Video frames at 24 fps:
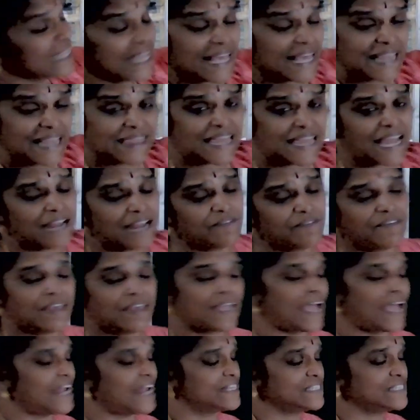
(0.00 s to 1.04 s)
ethane. We
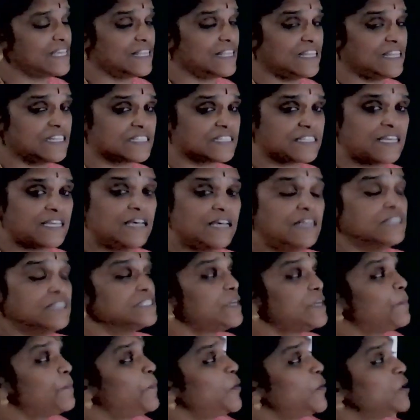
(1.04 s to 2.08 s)
can say this.
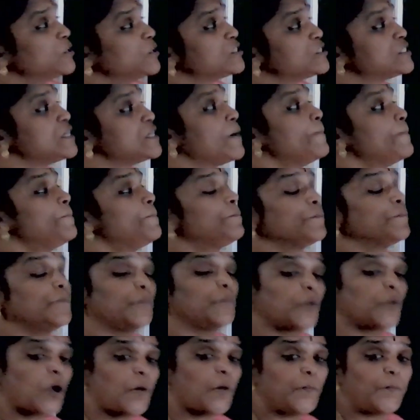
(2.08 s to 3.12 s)
Suppose
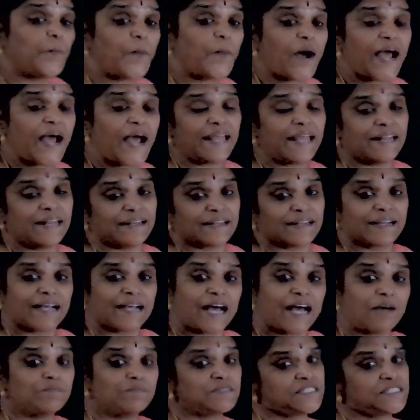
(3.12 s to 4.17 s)
propine
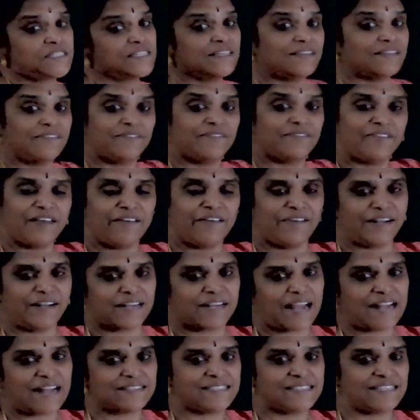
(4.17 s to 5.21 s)
comes, we will
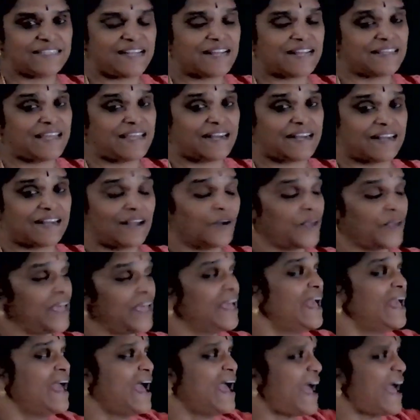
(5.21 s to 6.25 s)
consider that.
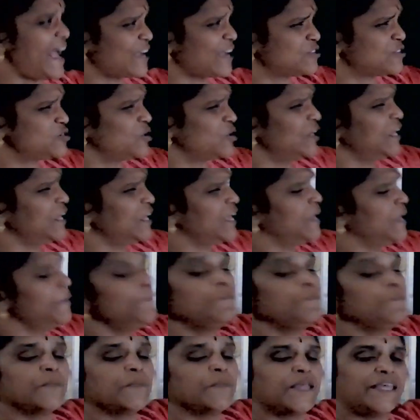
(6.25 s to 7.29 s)
Okay, actually
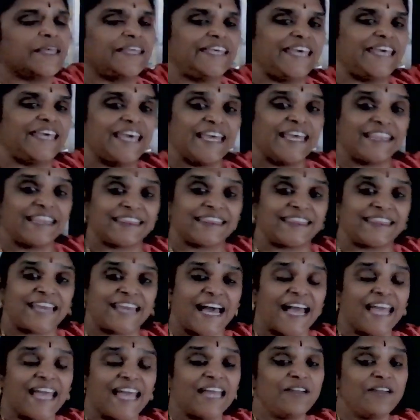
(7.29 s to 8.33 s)

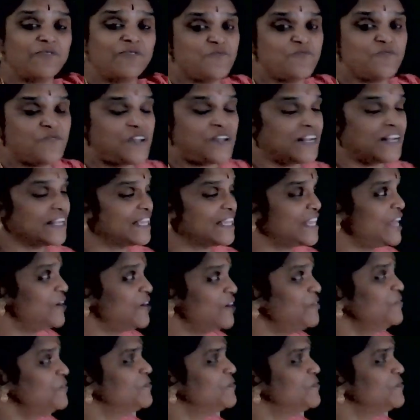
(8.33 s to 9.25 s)
ethane will give